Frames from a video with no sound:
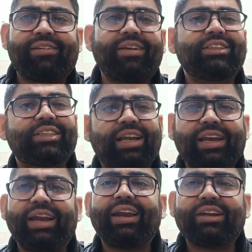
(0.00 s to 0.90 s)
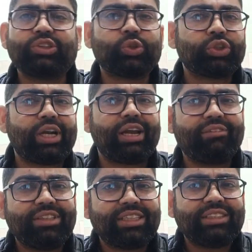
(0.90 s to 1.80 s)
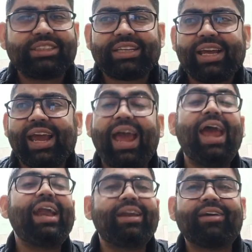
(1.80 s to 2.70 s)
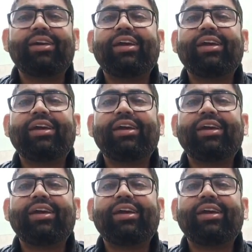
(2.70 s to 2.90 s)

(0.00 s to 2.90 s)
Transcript: traditional Indian social divisions and